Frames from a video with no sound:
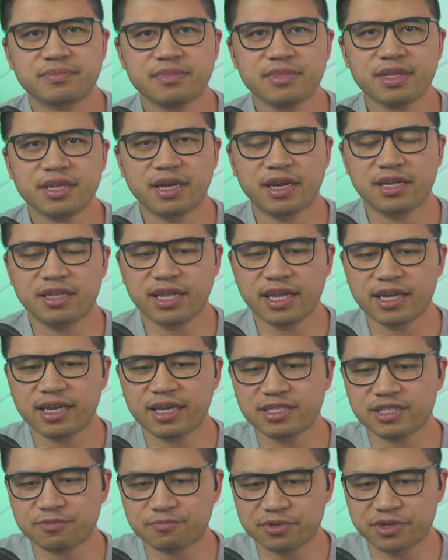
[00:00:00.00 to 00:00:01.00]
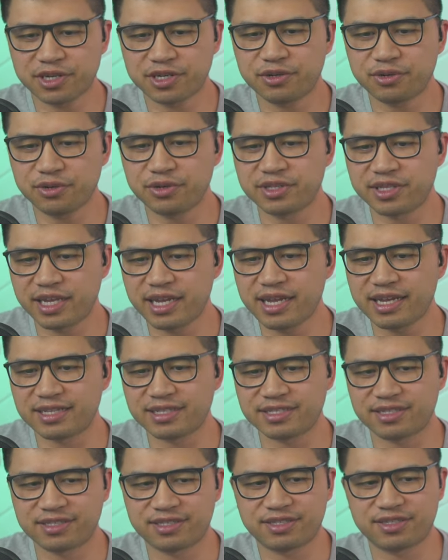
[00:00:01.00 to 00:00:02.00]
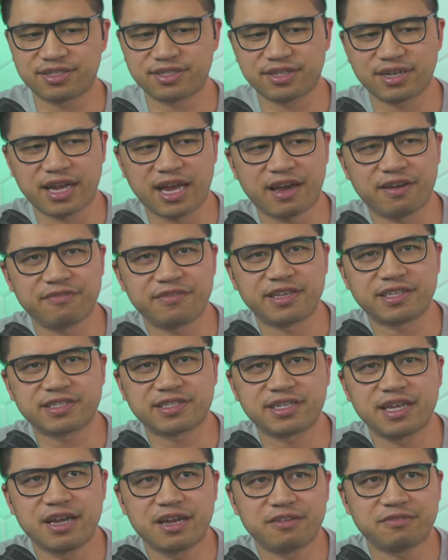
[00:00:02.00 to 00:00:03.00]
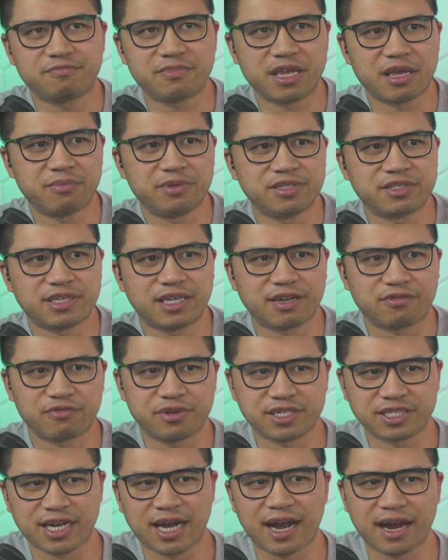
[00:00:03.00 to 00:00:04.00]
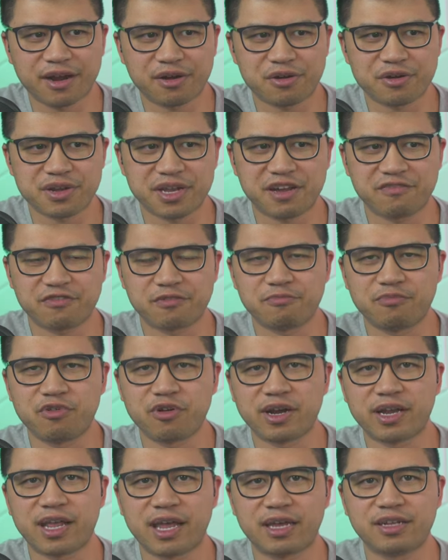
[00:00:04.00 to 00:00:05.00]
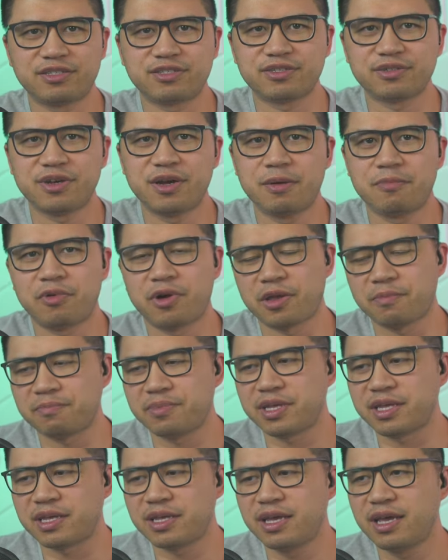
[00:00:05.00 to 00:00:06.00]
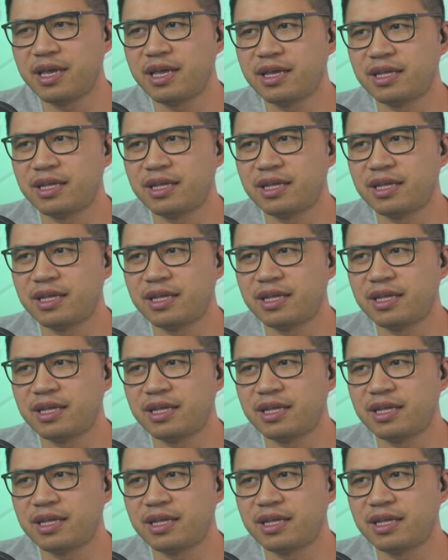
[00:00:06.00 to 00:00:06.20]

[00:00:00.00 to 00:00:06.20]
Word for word: I think it's a pretty cool thing to have this be able to like retire and get from point A to point B